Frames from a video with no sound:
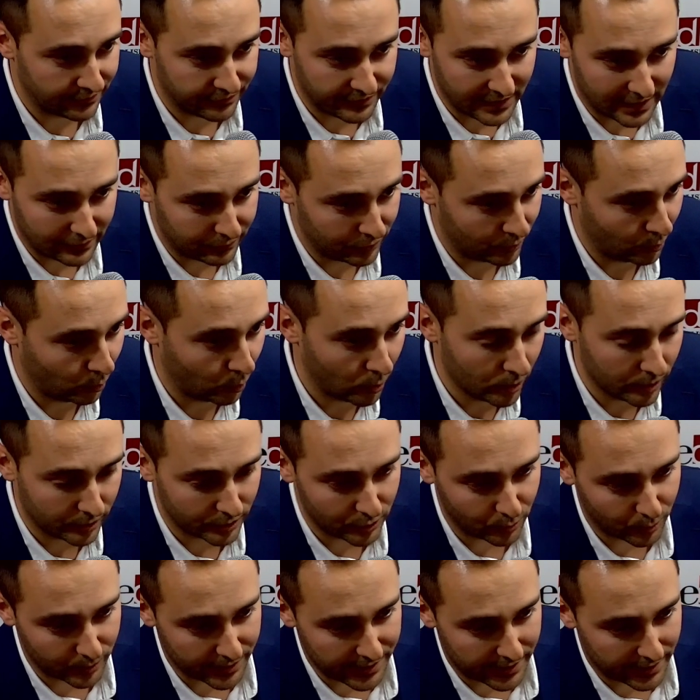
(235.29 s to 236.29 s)
never
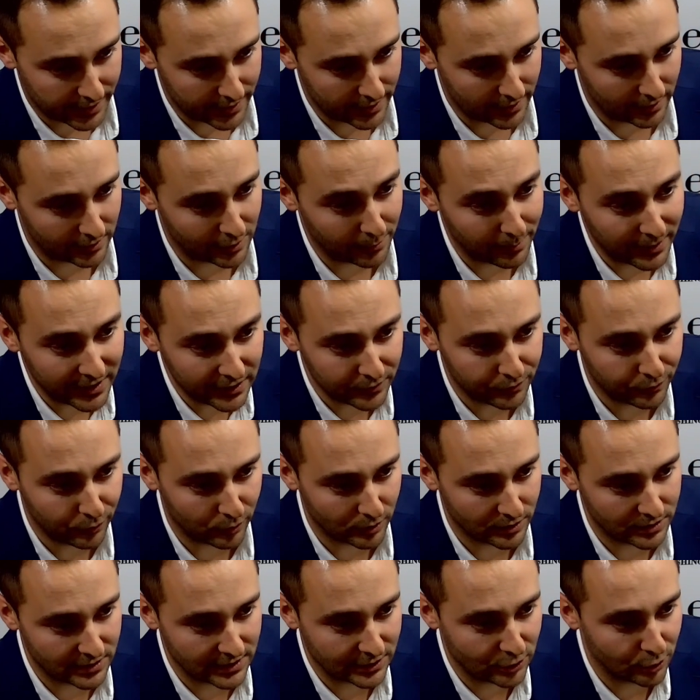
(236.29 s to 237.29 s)
worked with the bite
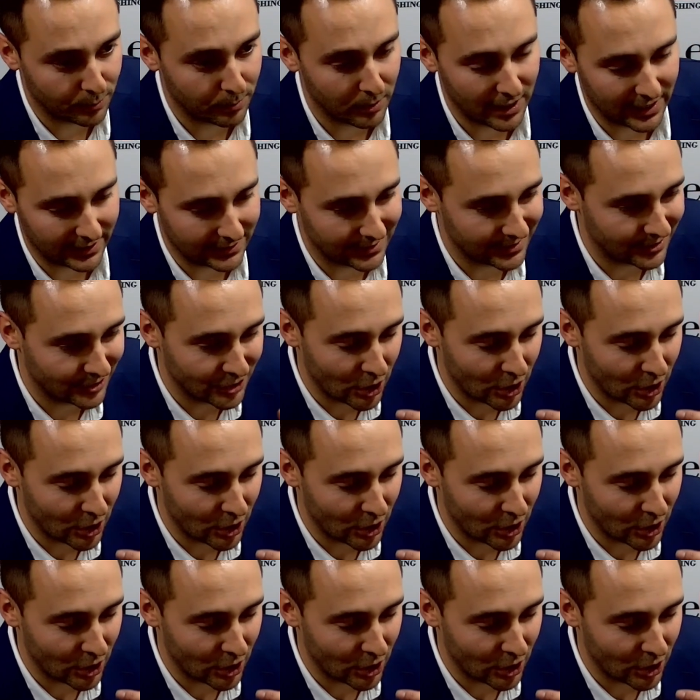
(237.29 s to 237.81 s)
force in their practice.